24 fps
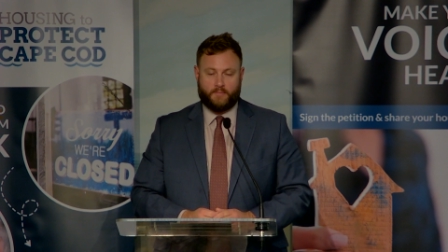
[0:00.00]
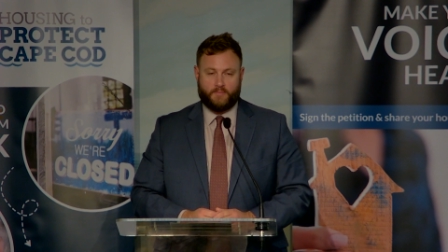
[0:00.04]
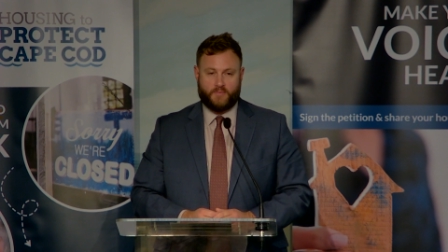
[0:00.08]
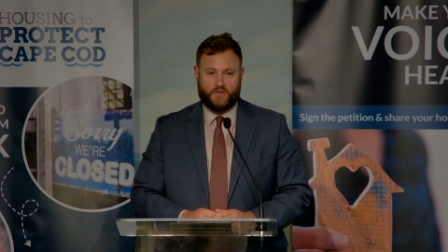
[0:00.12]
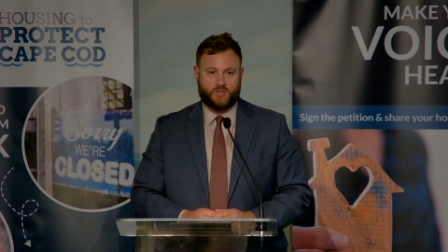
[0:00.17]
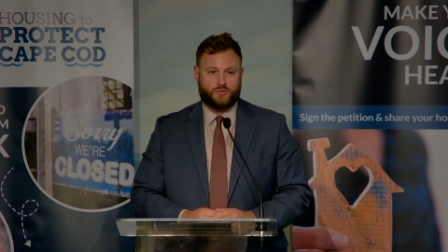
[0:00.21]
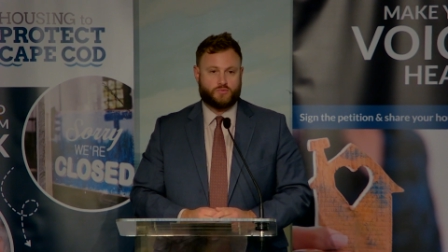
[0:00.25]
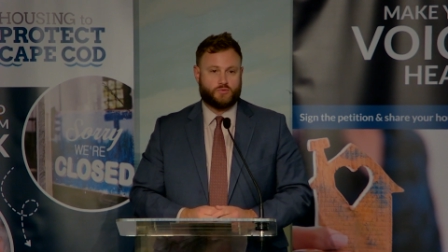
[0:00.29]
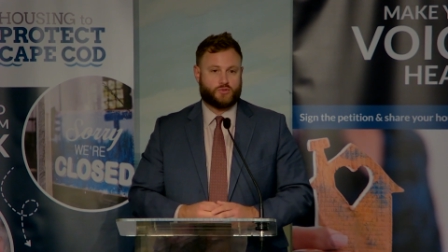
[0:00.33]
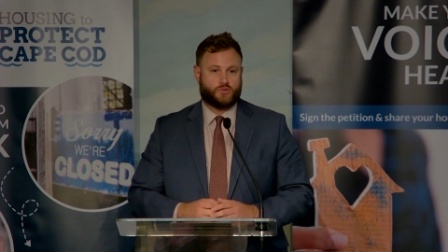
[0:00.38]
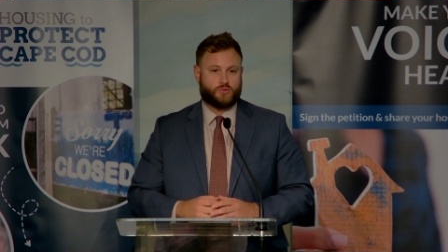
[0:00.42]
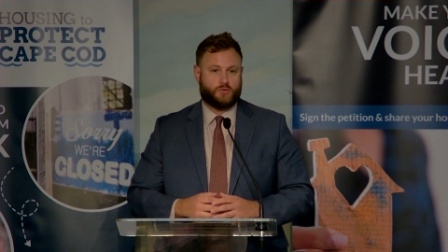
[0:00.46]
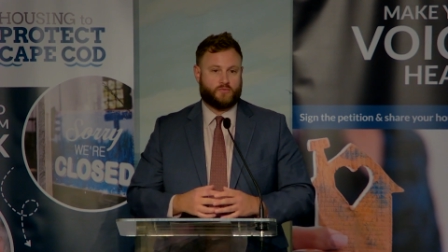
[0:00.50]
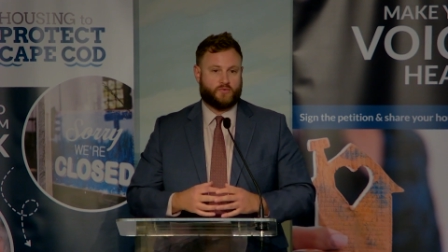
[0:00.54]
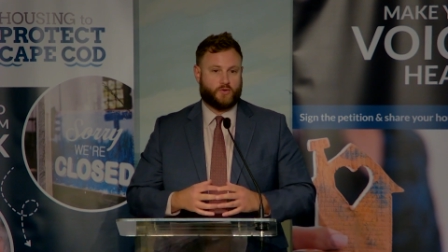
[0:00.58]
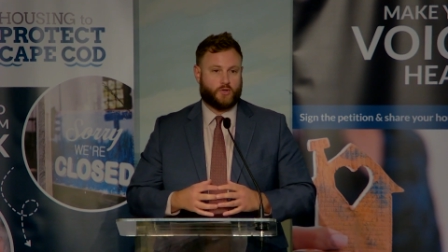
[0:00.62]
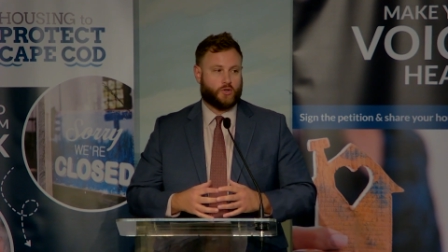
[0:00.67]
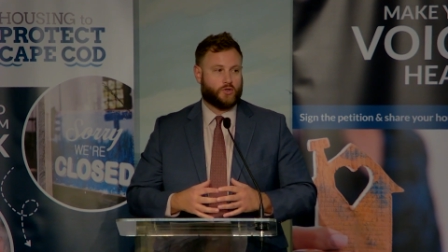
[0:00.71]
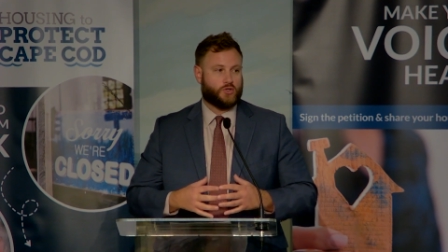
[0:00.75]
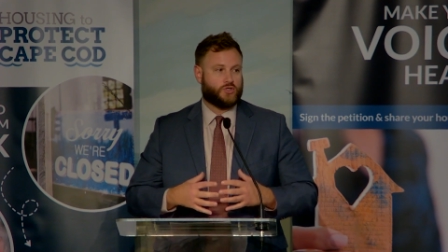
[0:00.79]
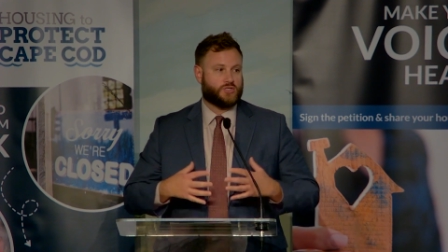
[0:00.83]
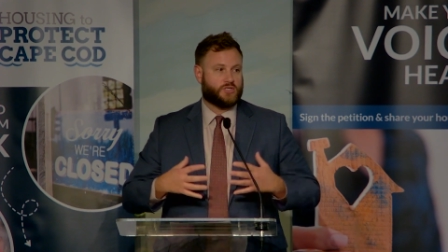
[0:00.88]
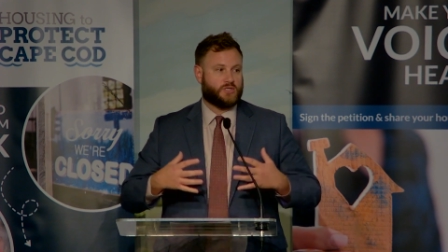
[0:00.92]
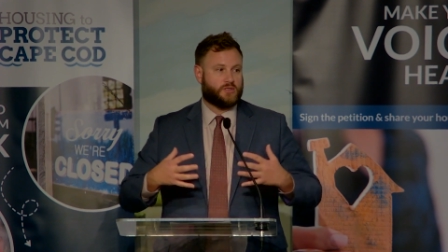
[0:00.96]
this was sort of an
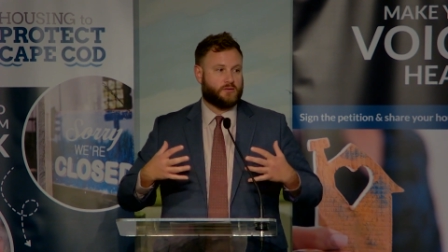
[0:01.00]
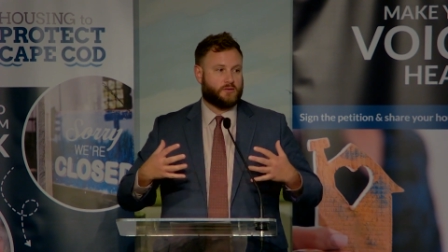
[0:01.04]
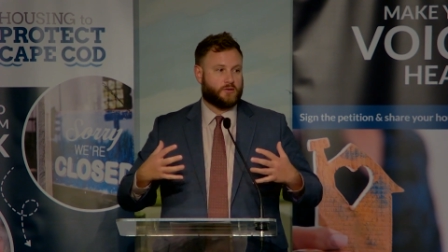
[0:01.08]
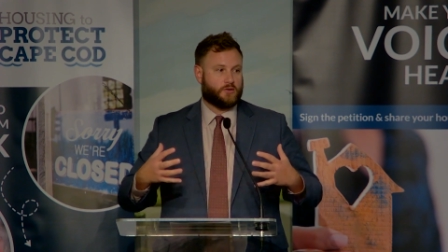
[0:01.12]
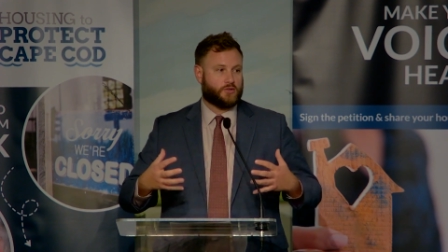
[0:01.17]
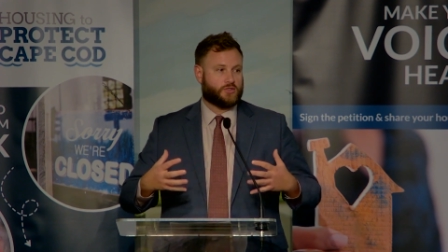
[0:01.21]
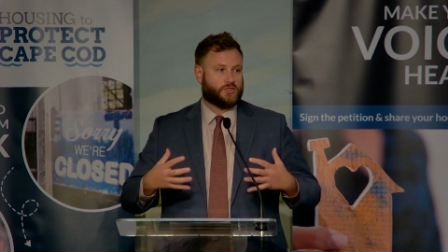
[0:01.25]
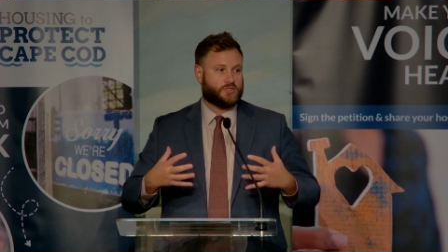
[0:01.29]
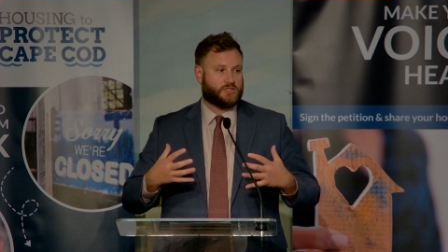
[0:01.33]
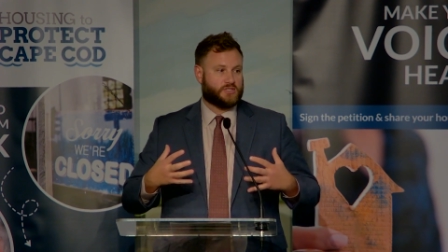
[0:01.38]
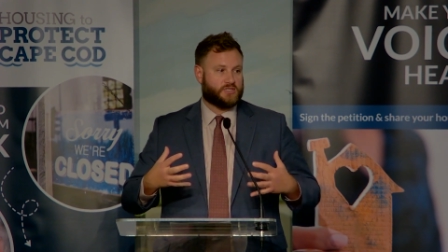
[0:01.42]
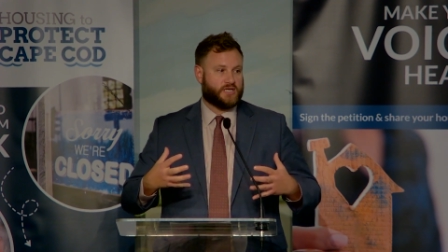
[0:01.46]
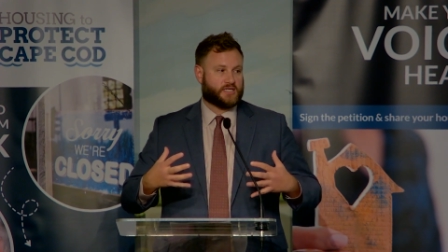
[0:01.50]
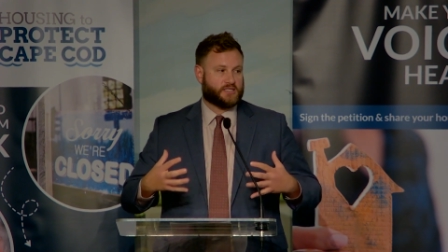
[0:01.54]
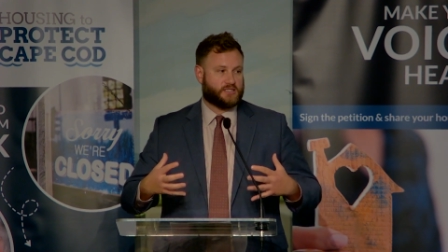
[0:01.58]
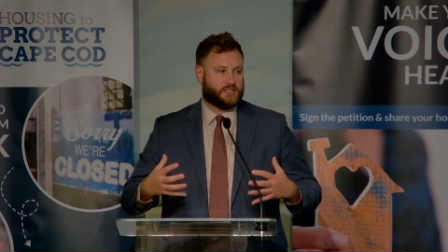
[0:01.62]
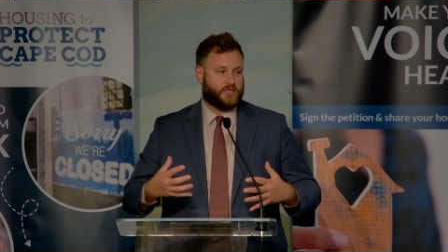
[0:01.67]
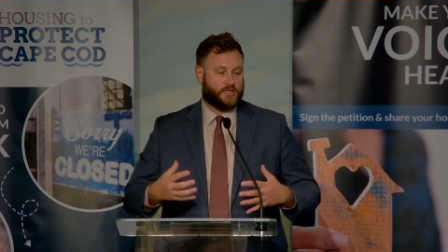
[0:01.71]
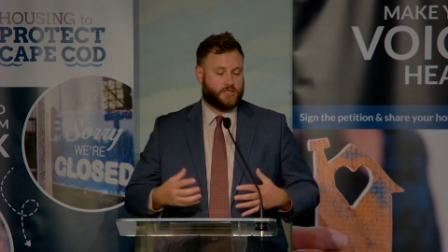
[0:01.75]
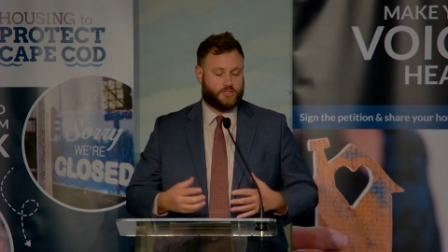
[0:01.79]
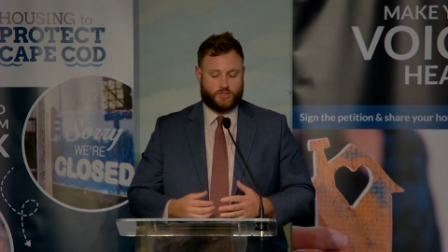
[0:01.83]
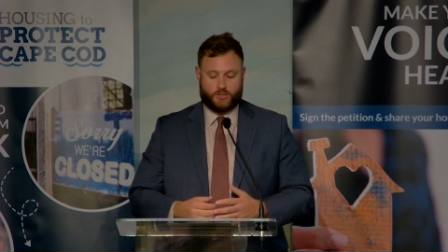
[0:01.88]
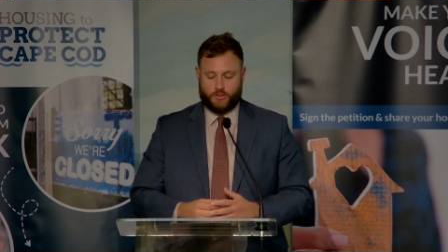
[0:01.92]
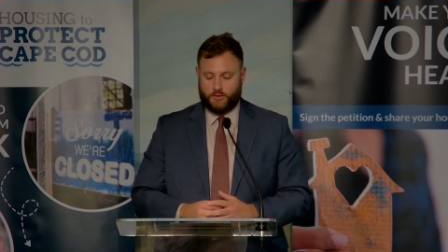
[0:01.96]
urgent,
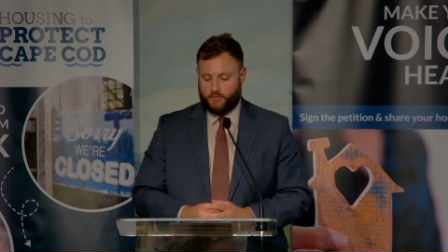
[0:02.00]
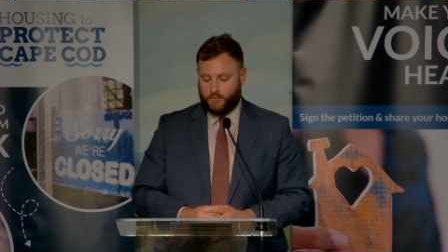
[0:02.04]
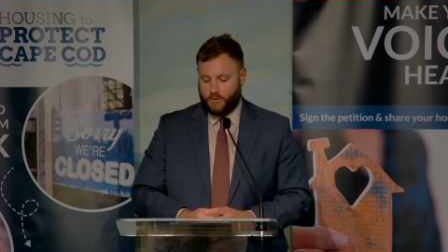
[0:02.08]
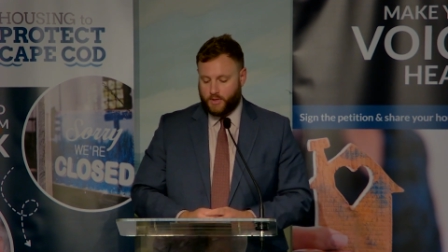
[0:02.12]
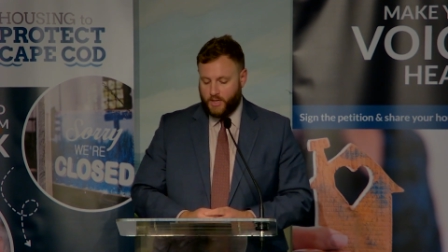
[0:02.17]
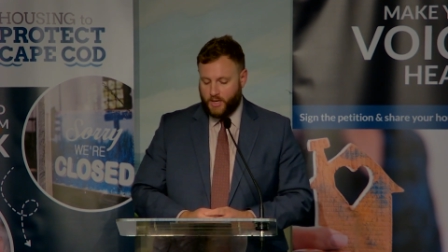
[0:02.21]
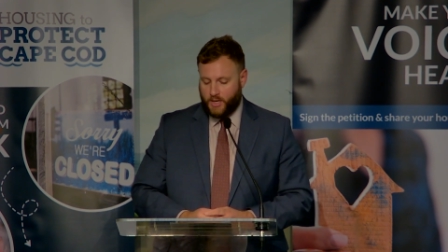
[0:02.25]
sexy issue.